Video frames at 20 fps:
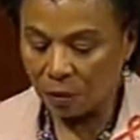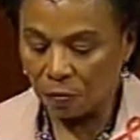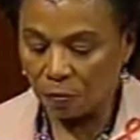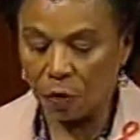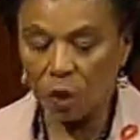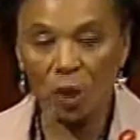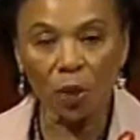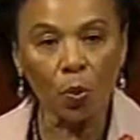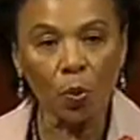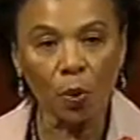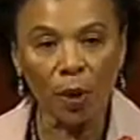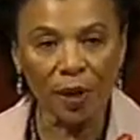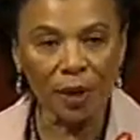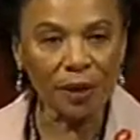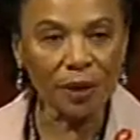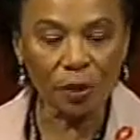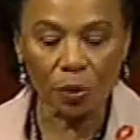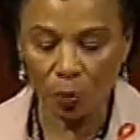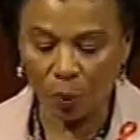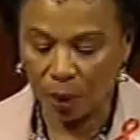For the 1
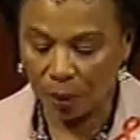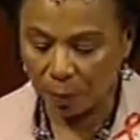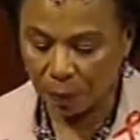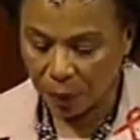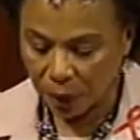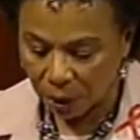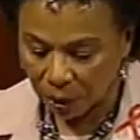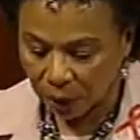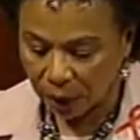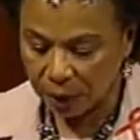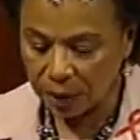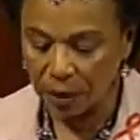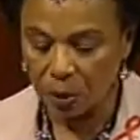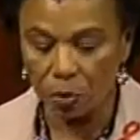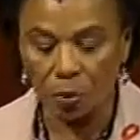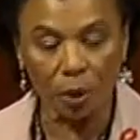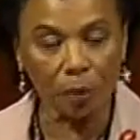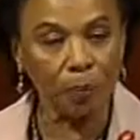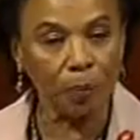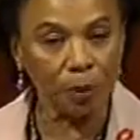in 3 Americans
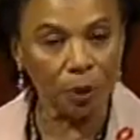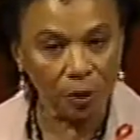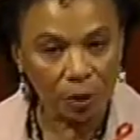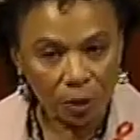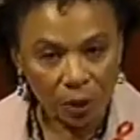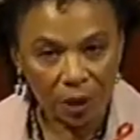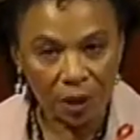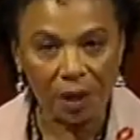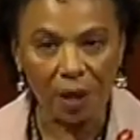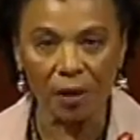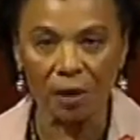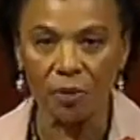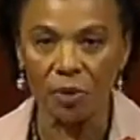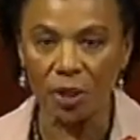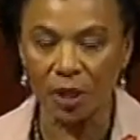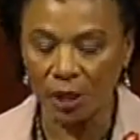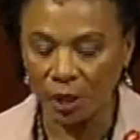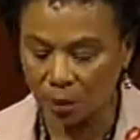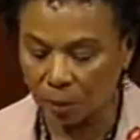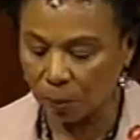who are poor or
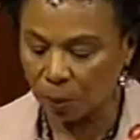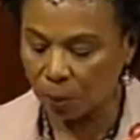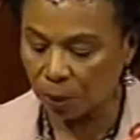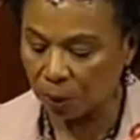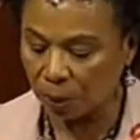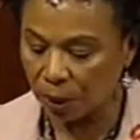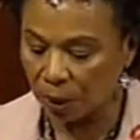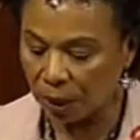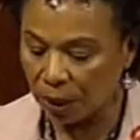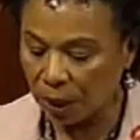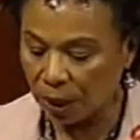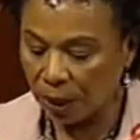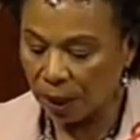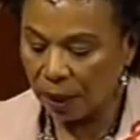near poor,